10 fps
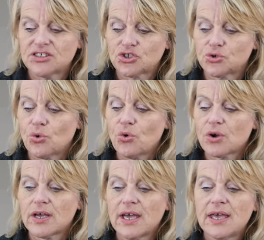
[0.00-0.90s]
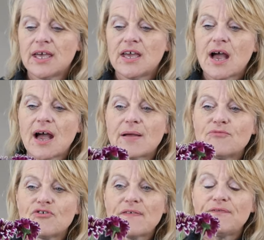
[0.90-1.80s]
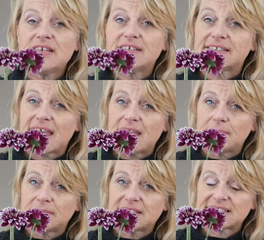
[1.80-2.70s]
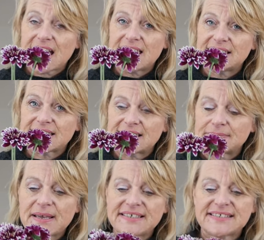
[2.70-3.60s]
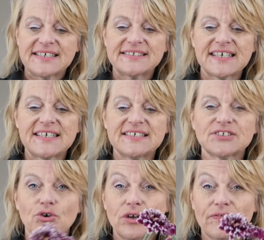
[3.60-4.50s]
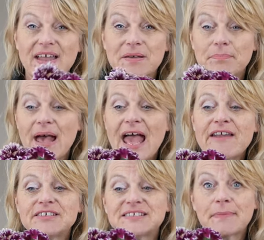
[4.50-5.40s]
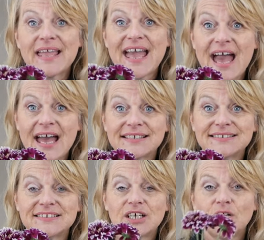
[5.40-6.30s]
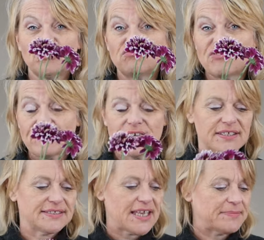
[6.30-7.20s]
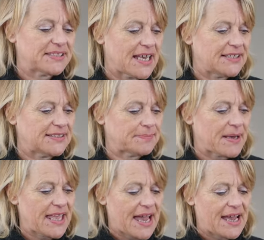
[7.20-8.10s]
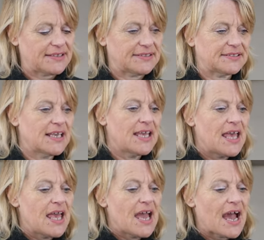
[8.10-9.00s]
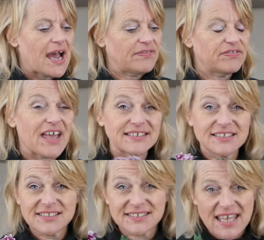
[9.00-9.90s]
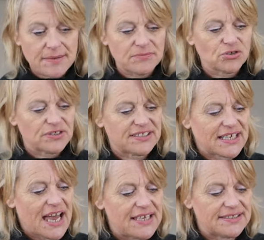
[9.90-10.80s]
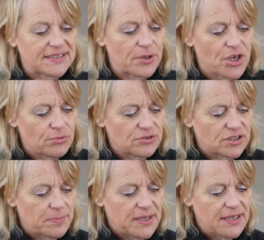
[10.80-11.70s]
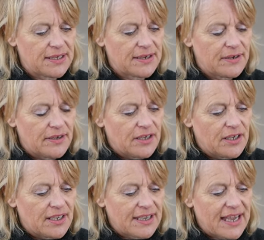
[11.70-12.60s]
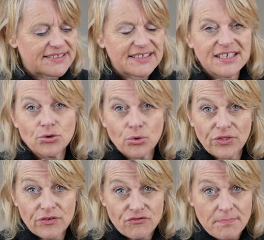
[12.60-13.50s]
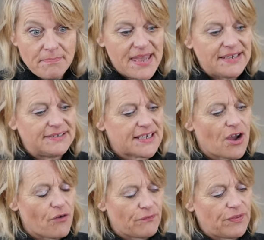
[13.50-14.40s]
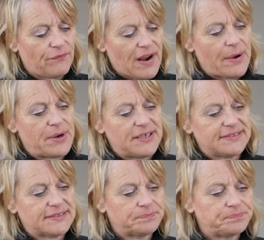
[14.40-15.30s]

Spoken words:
stalk. I'm roughly the same size as my scissors, or if I compare it to my hand, roughly the same size as my hand. And that's the same sort of size that we're going to be cutting the remainder of the flowers.